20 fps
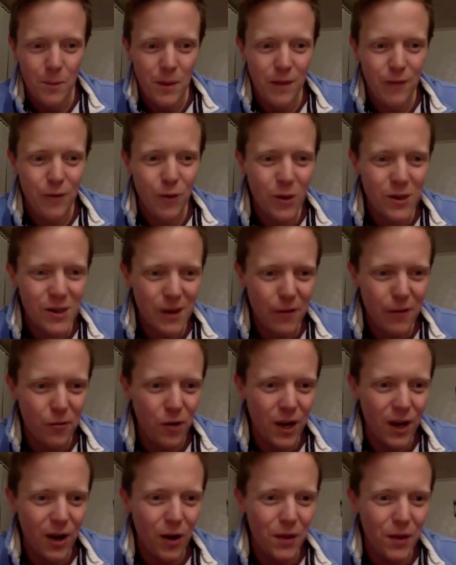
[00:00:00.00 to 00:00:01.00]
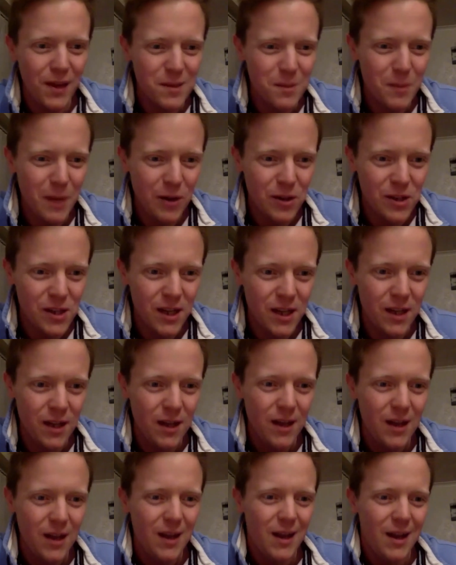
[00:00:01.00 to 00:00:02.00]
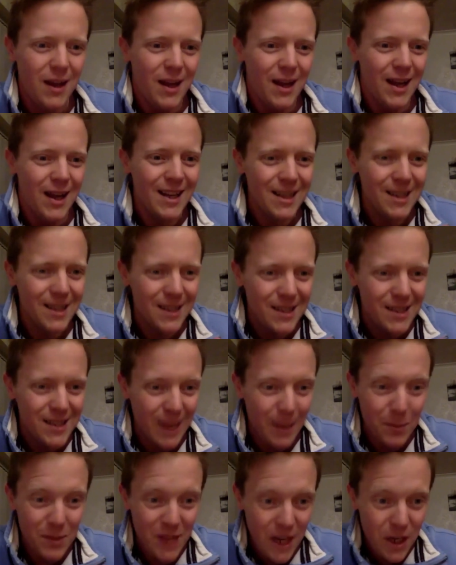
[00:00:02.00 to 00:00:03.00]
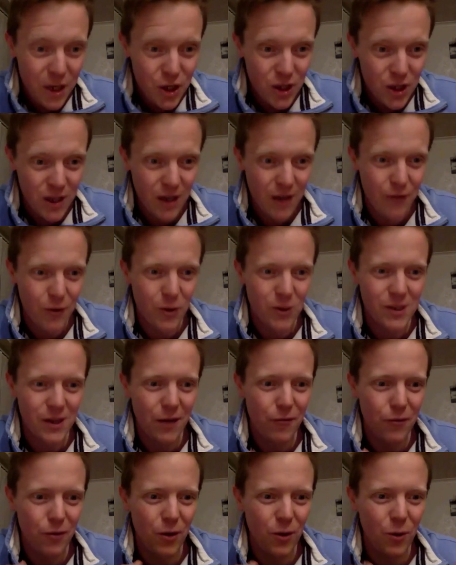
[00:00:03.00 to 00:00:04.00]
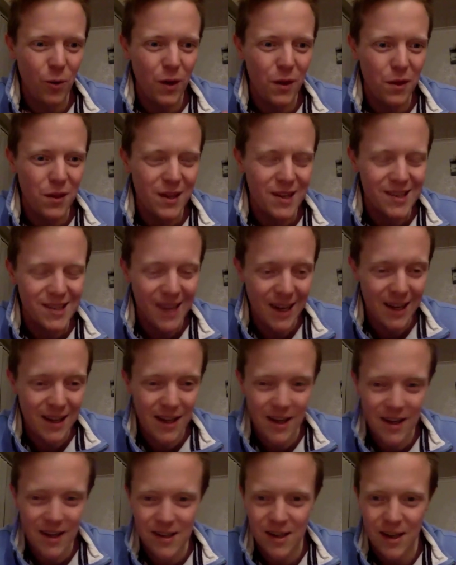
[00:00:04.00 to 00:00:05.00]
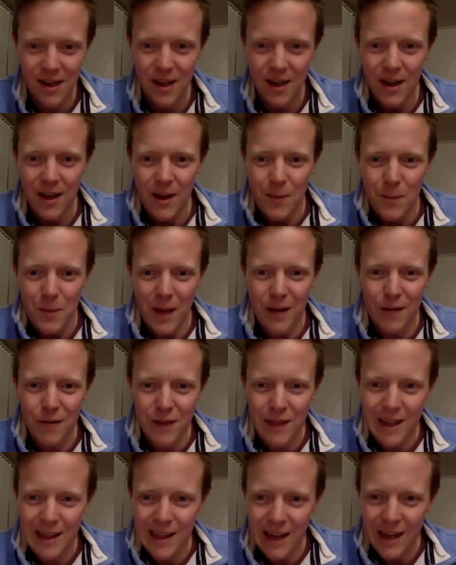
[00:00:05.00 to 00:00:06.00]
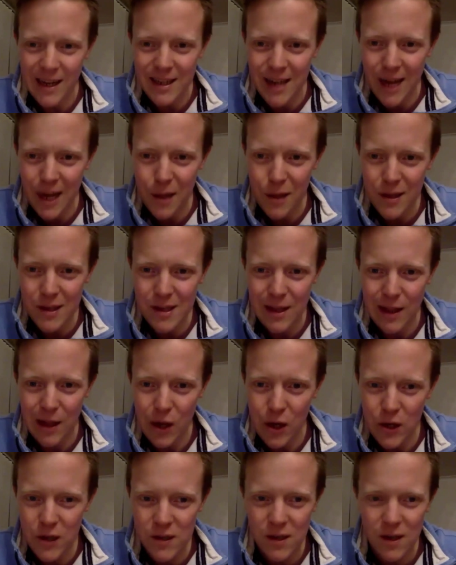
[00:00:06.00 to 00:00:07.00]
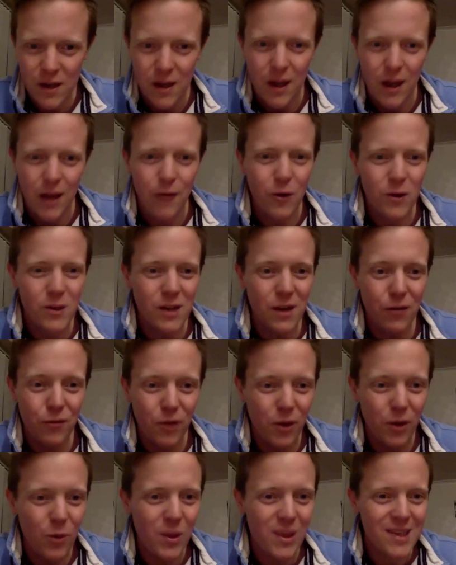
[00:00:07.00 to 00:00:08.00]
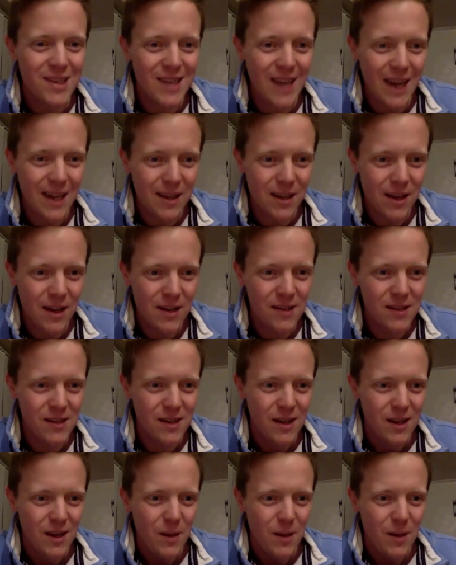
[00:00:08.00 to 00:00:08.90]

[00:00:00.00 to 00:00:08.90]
If you're suffering on this mountain in temptation, if you're suffering with sickness and feeling like death is close, if you're suffering with sadness,